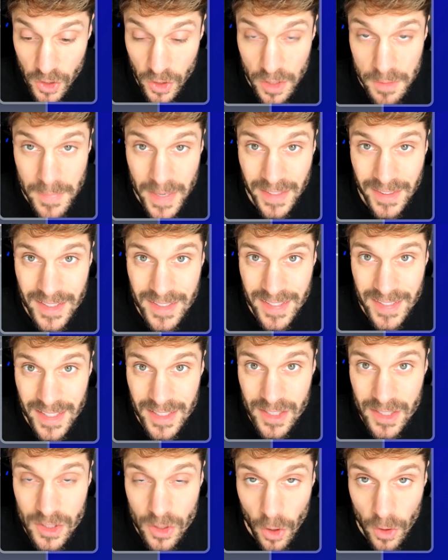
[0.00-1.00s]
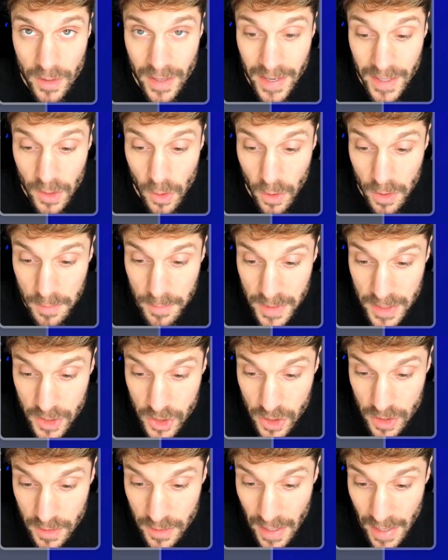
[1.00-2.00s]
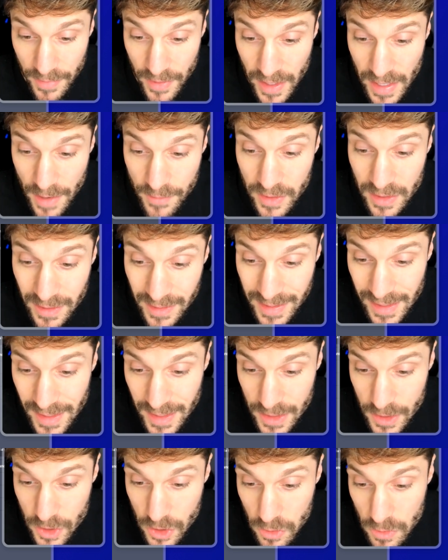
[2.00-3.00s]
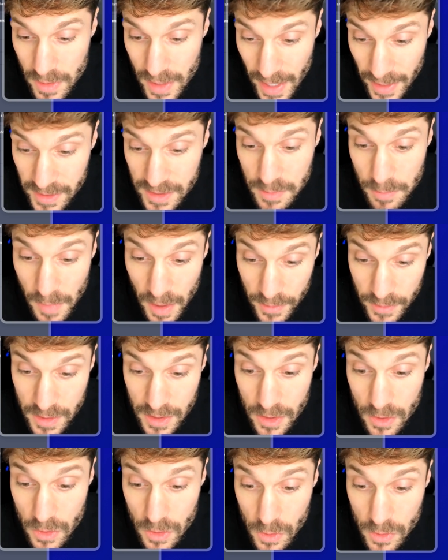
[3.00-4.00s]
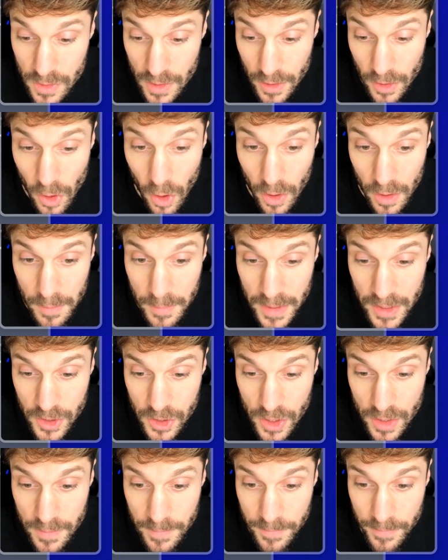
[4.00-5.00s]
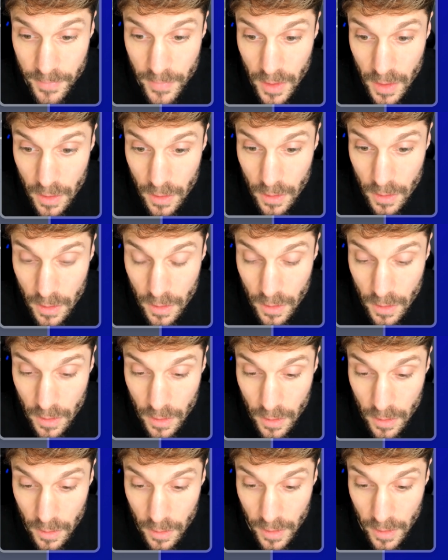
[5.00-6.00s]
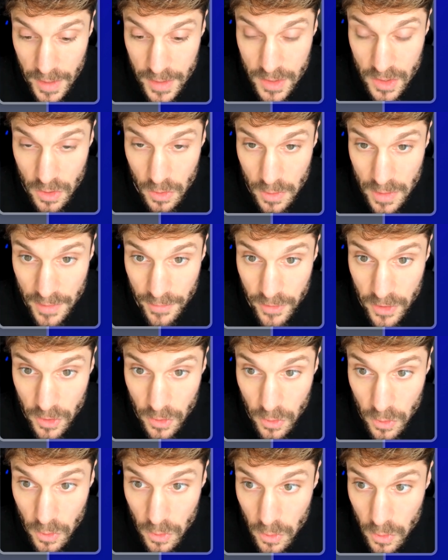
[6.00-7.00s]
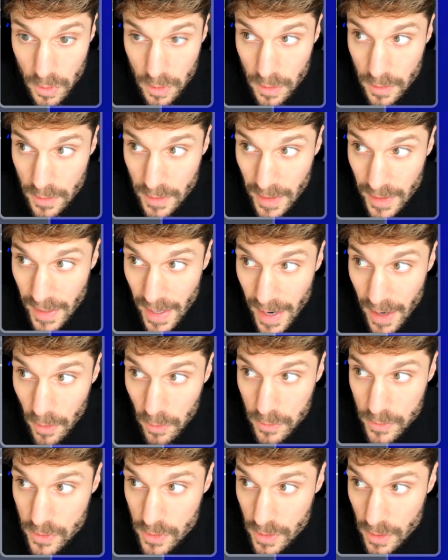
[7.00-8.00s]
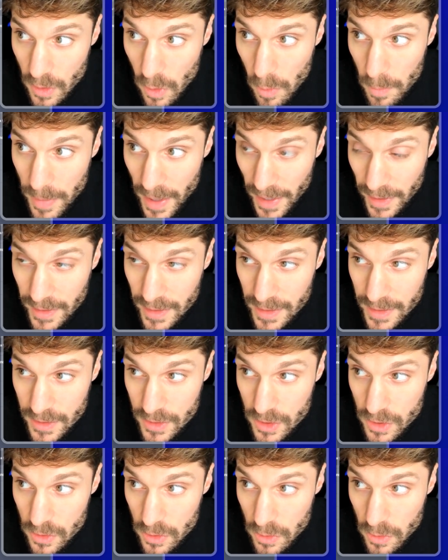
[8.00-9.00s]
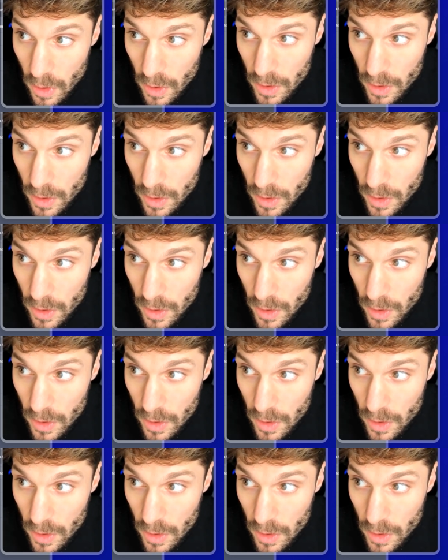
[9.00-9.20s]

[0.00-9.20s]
you can make this a start and automation and then have it lead into next month's newsletter automation. Okay, so if you get out and go back into